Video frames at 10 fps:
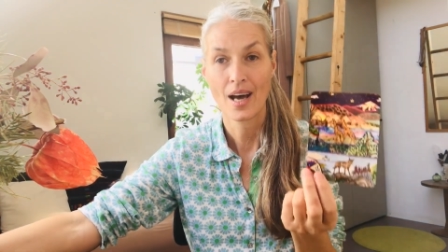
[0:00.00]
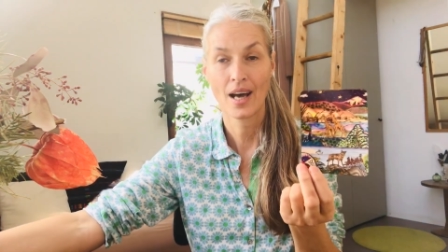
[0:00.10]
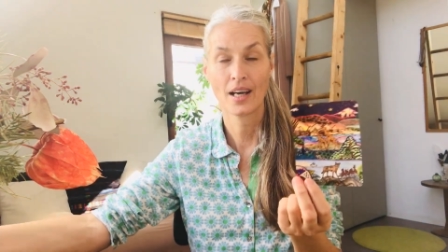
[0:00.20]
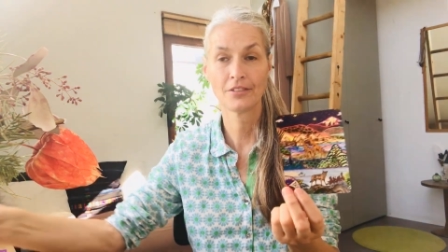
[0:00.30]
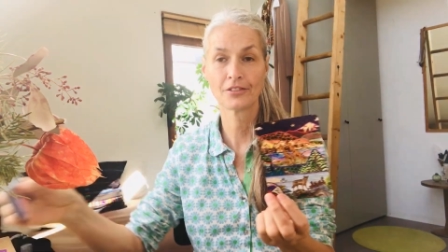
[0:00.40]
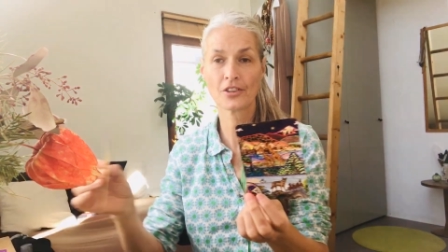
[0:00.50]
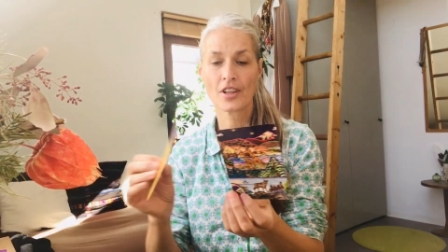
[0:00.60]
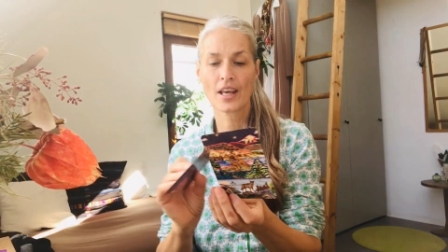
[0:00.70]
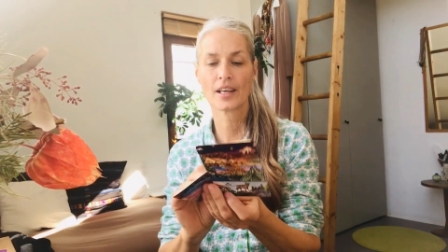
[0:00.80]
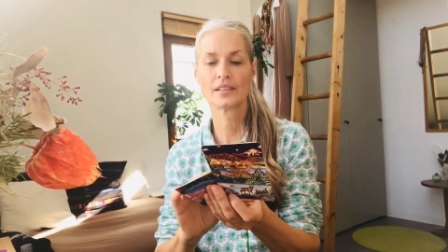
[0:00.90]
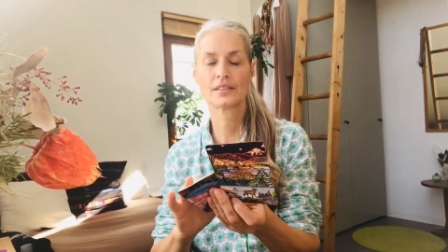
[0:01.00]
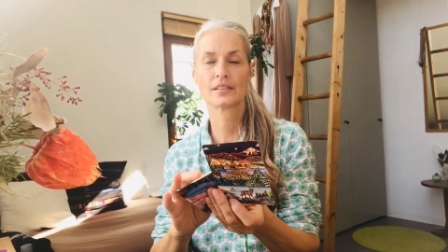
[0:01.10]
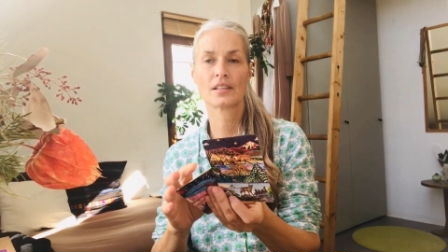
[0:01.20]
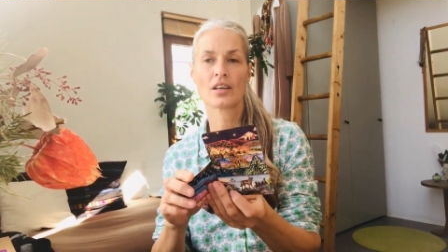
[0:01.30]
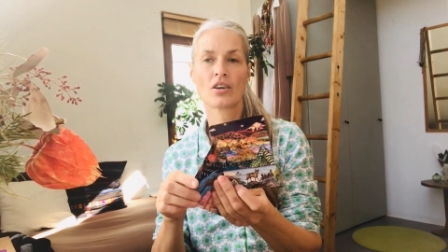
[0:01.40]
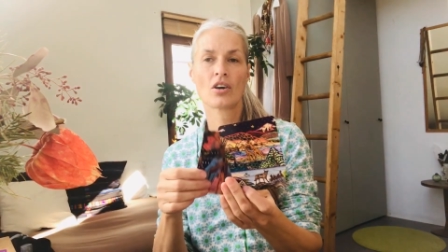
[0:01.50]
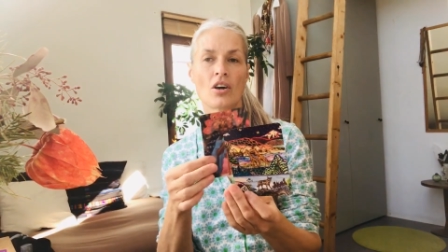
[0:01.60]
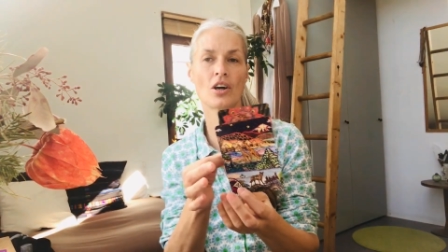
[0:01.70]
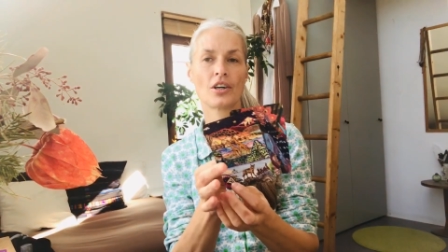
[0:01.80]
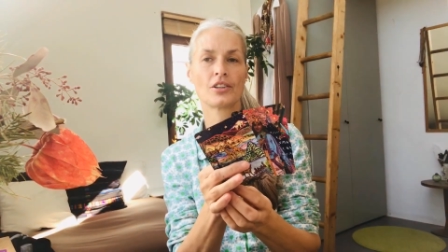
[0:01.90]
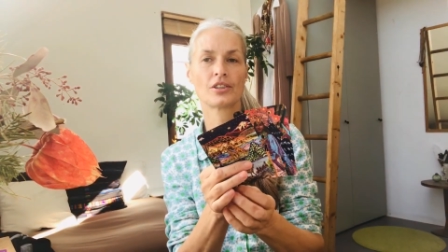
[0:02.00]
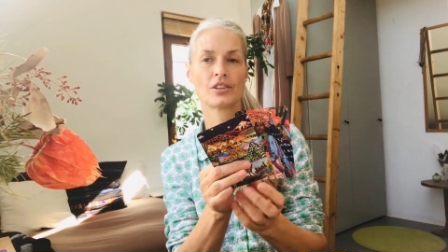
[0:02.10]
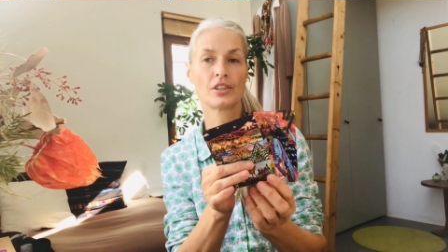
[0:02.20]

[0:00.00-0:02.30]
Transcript: After that, the card,